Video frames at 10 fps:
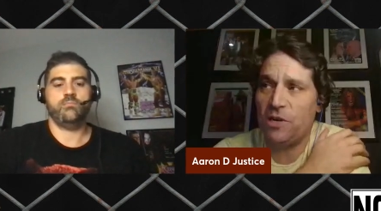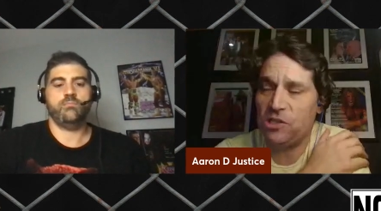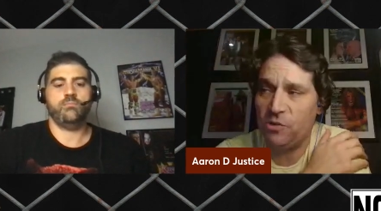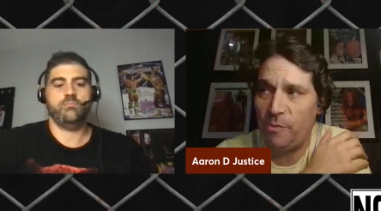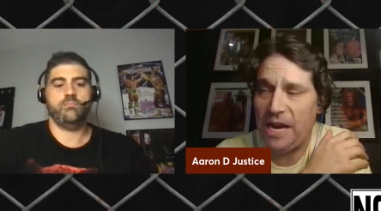Speaker 1: at
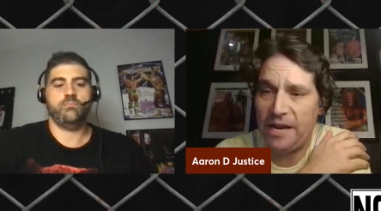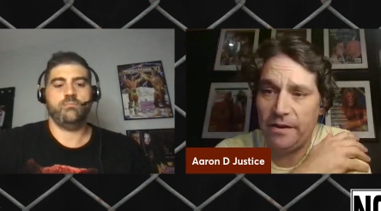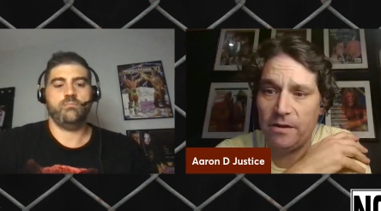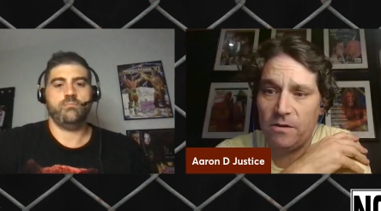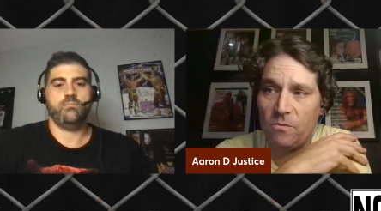
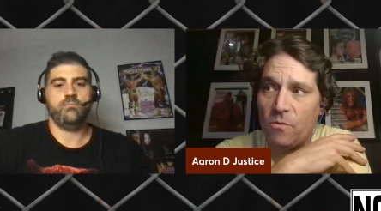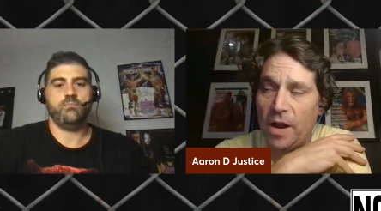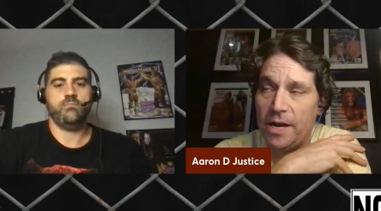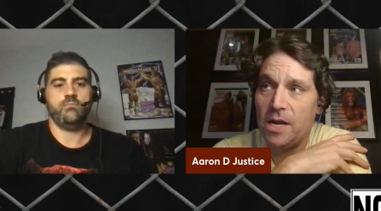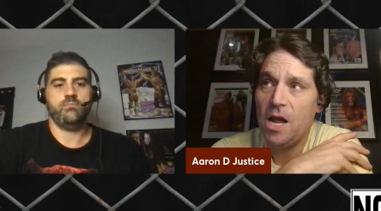WrestleMania
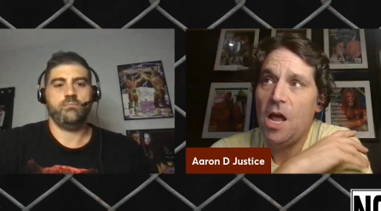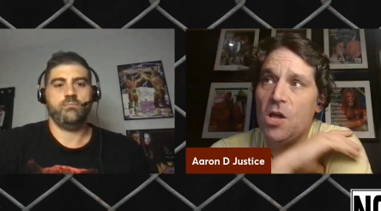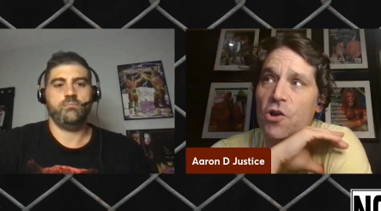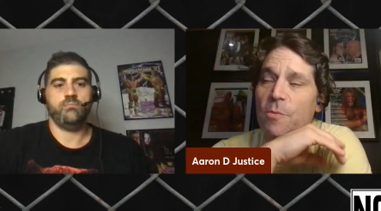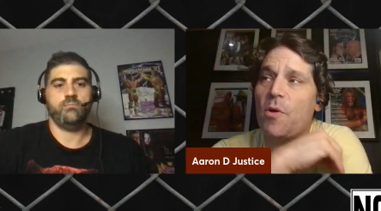right?
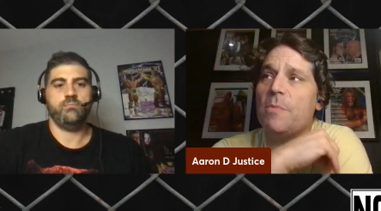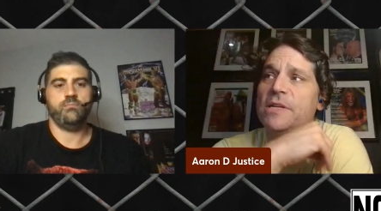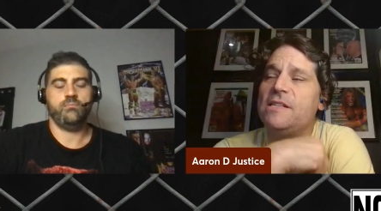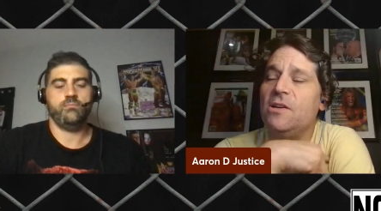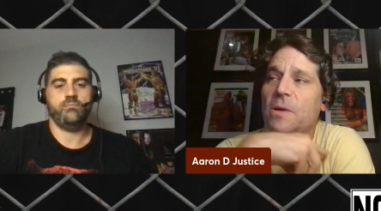You can
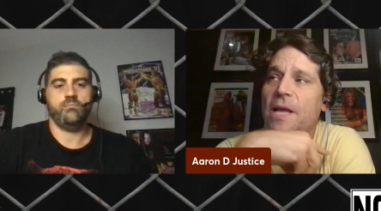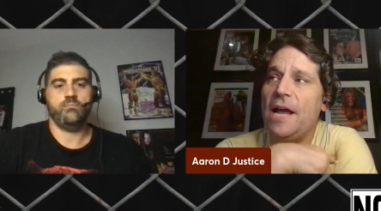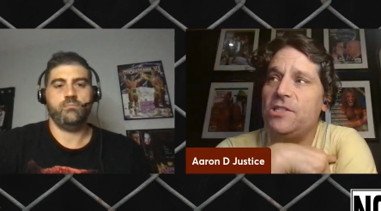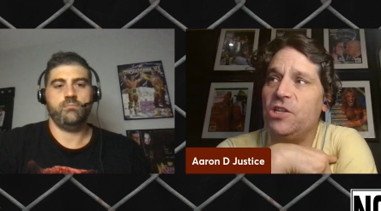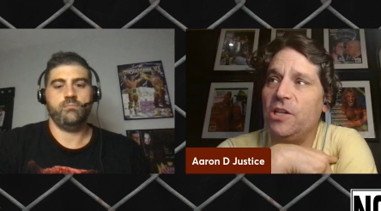probably still
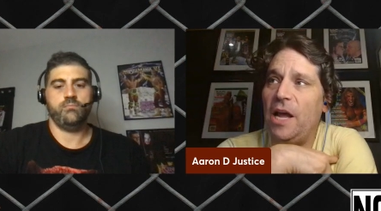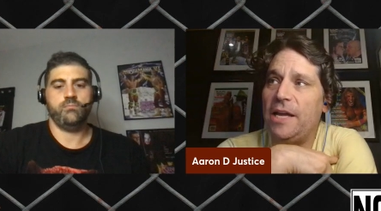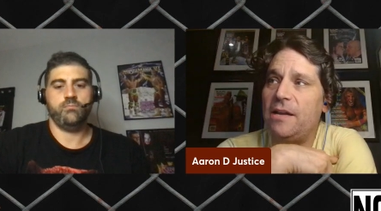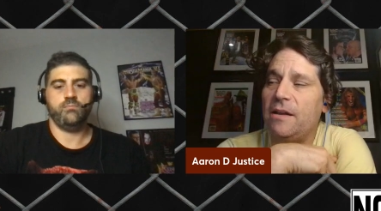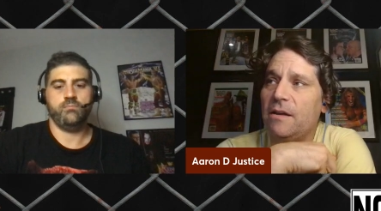get to
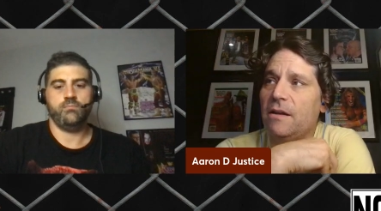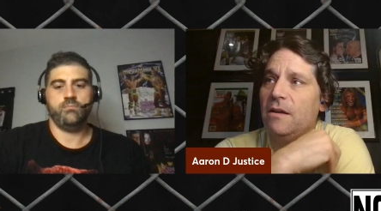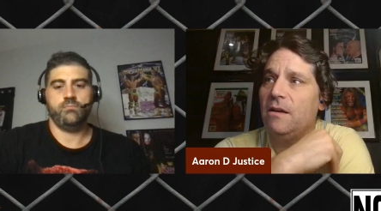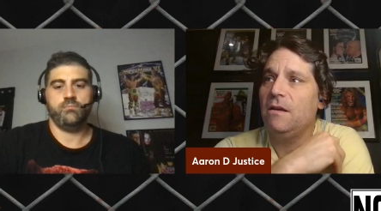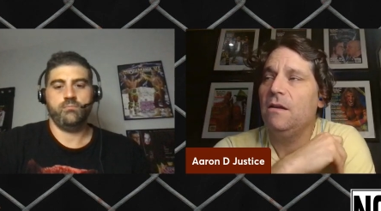like,
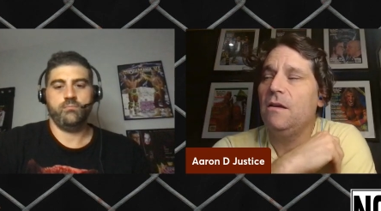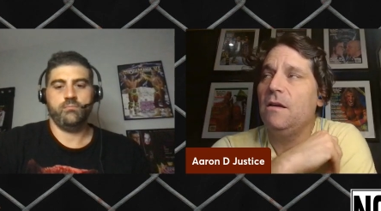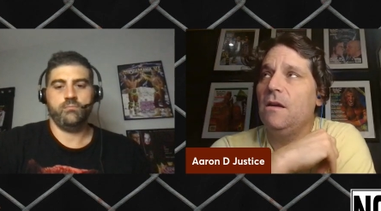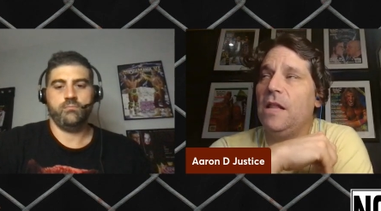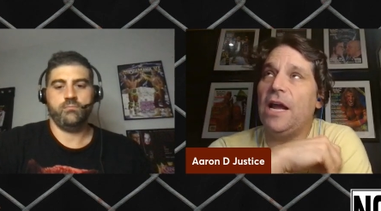
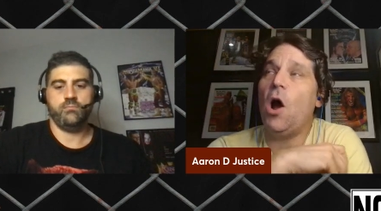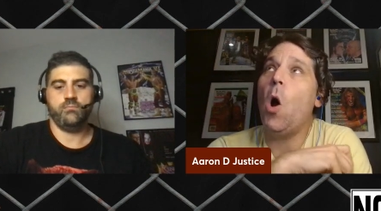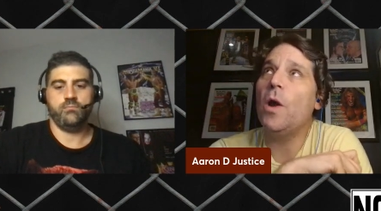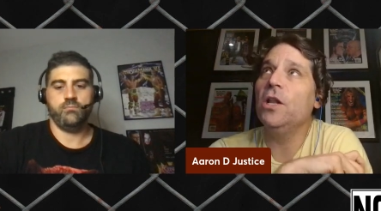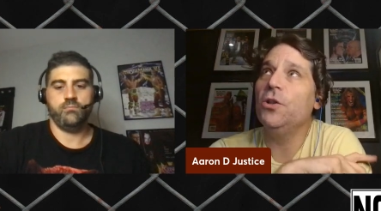like
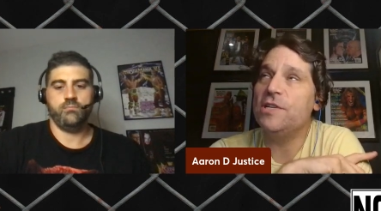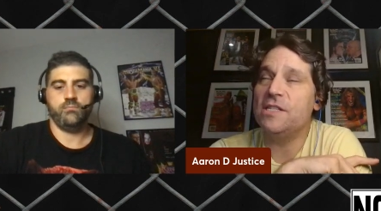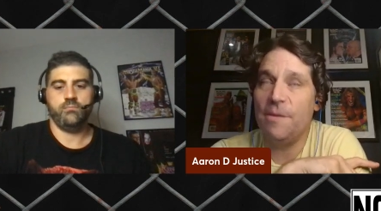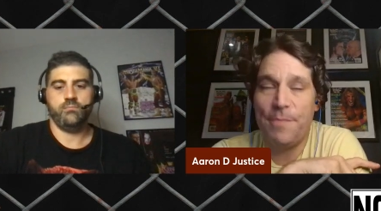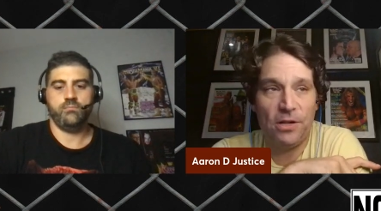Hogan
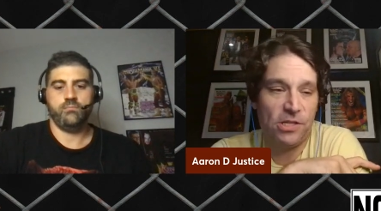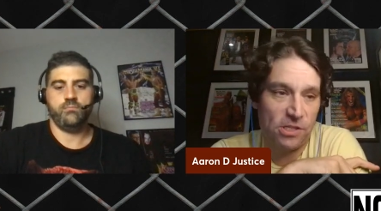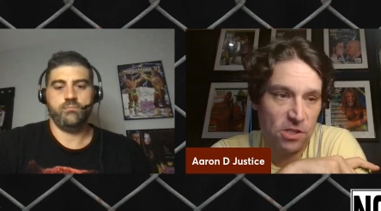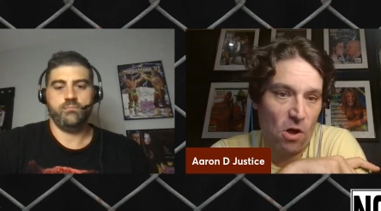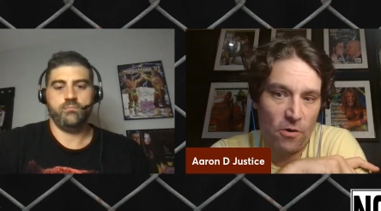loses the belt to
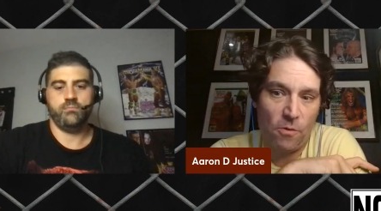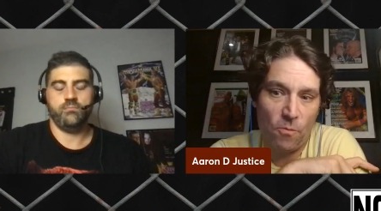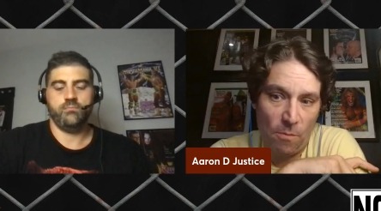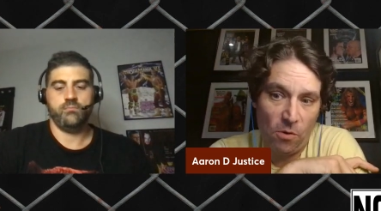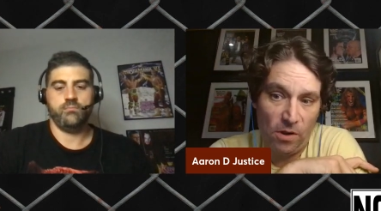Slaughter at
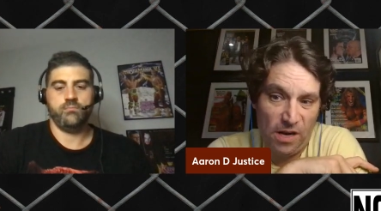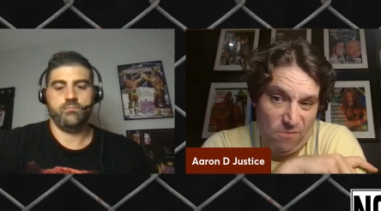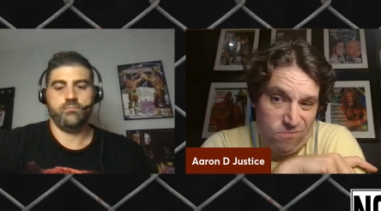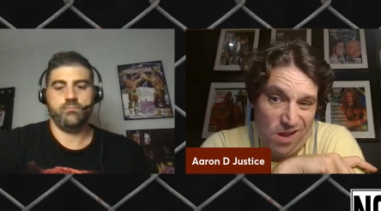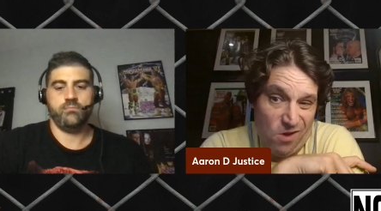Rumble and
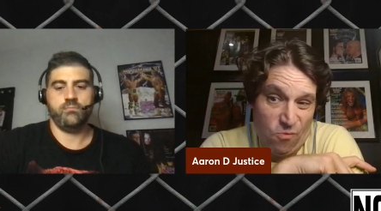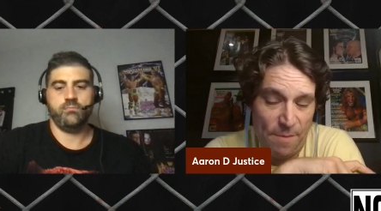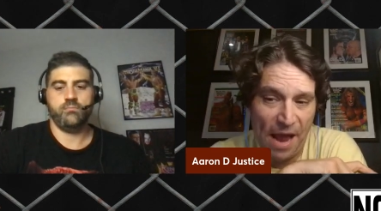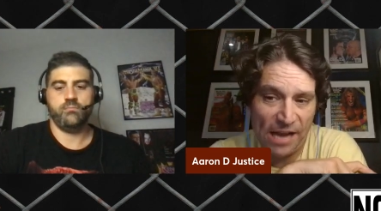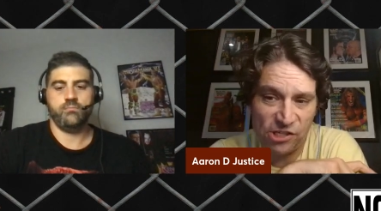he, he
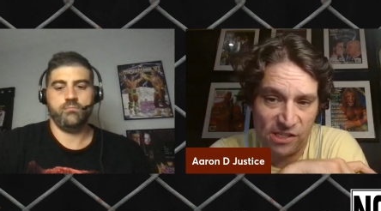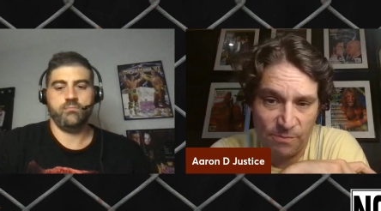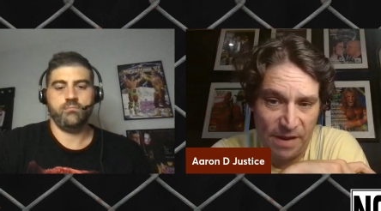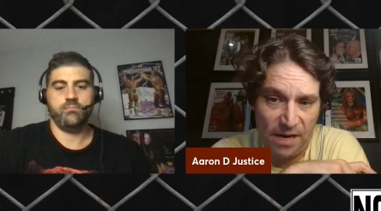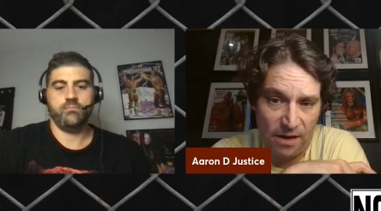rematches
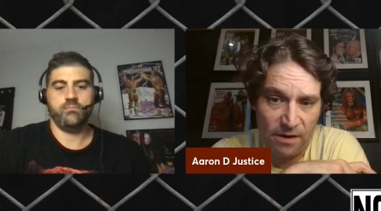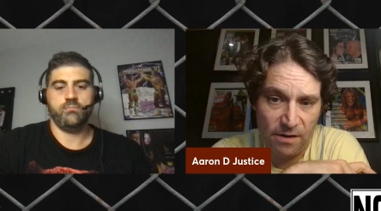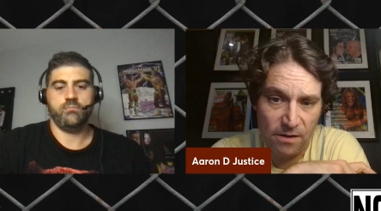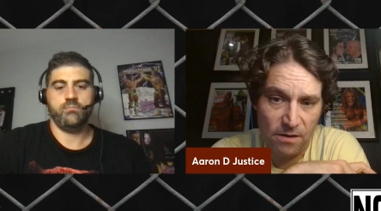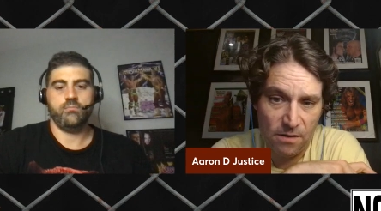at Mania,
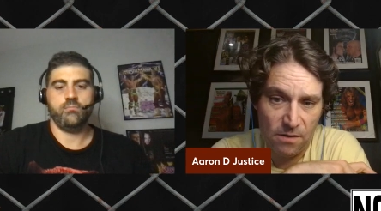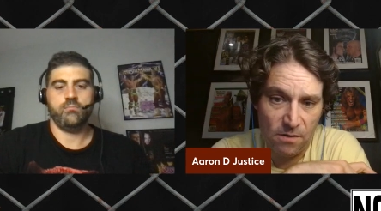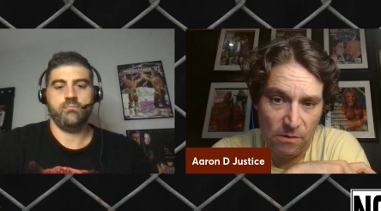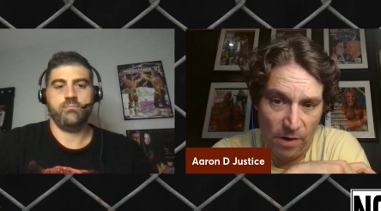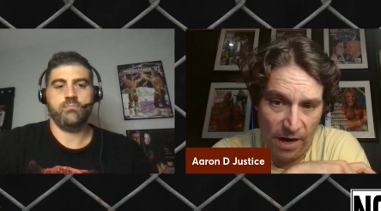
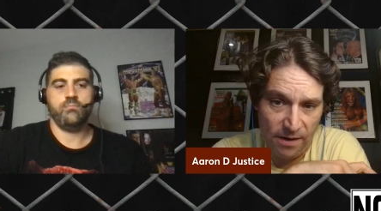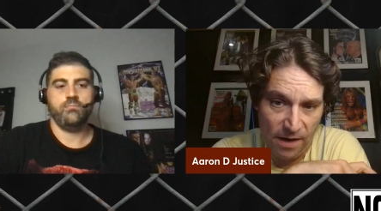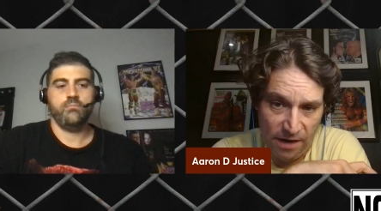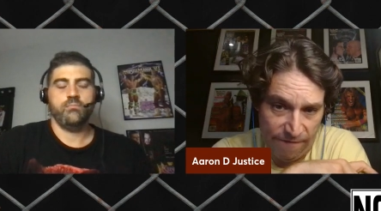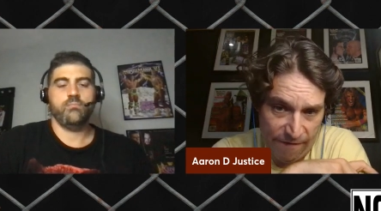right?
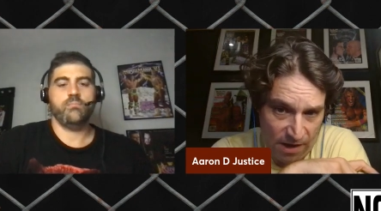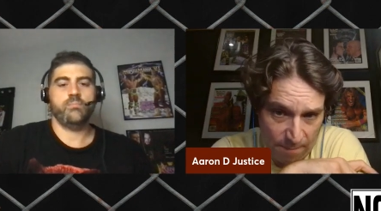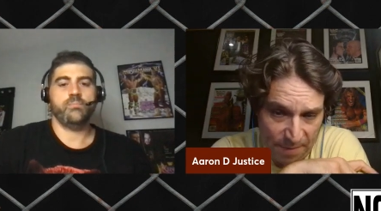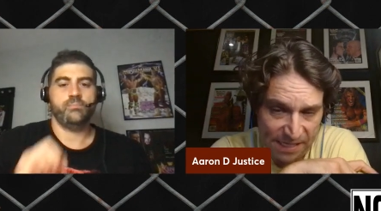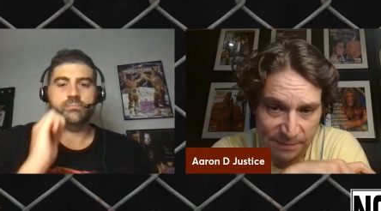And he, and
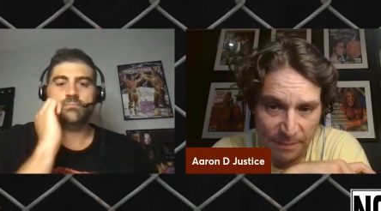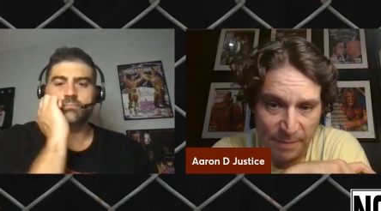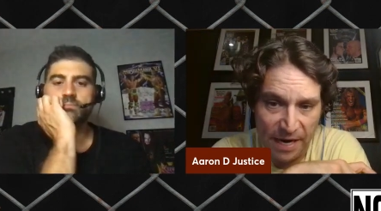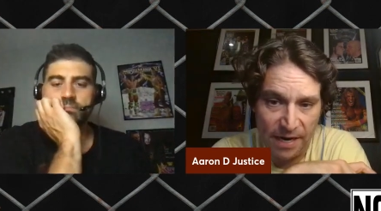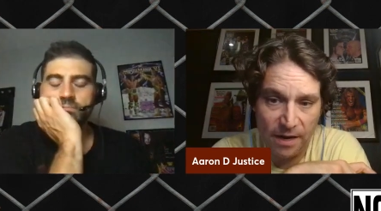he beats him at
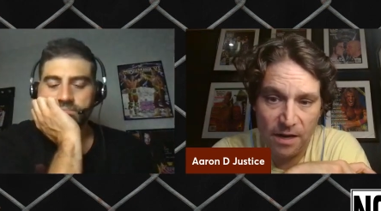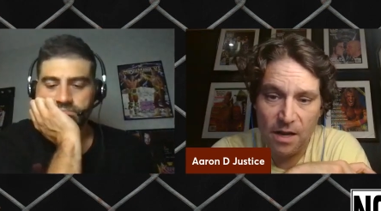Mania.